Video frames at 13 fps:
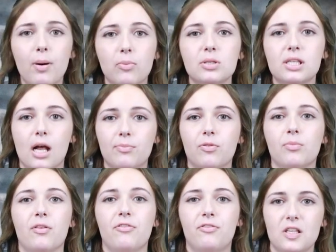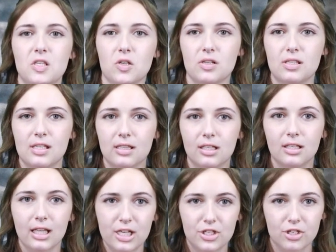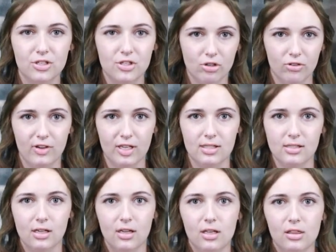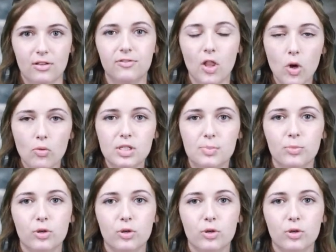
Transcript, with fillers: bubbles up from the fissures in the glacier's surface. The flow was